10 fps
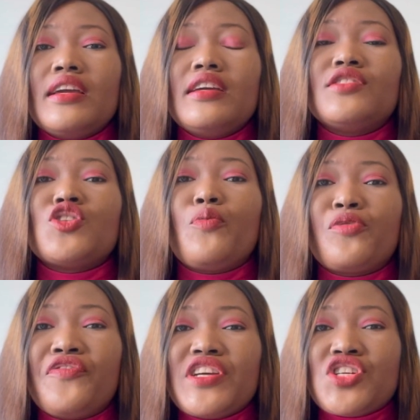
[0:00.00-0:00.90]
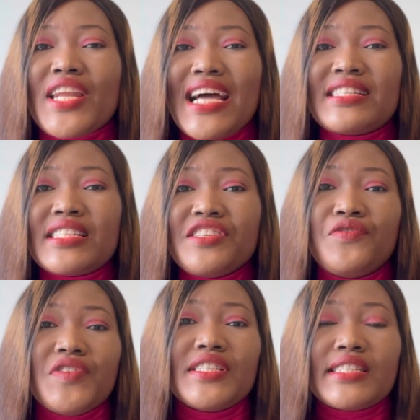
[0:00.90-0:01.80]
is your professional
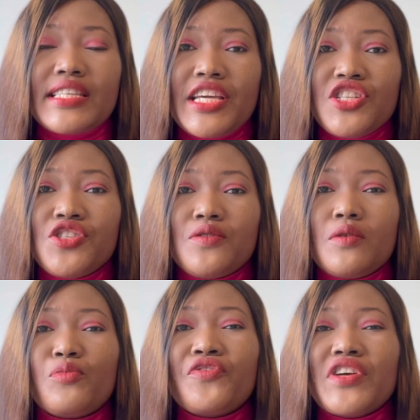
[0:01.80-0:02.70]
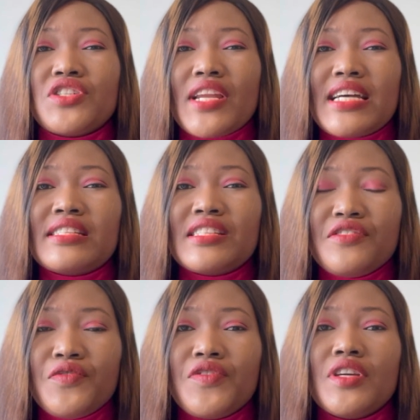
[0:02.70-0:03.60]
CV stage. Professional
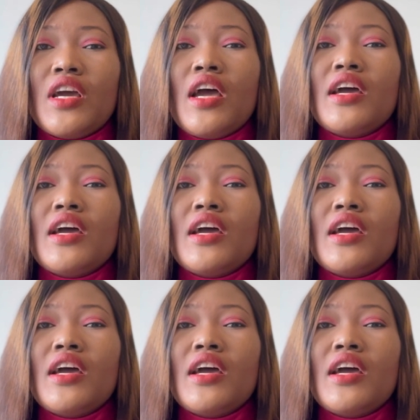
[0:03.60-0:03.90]
CV.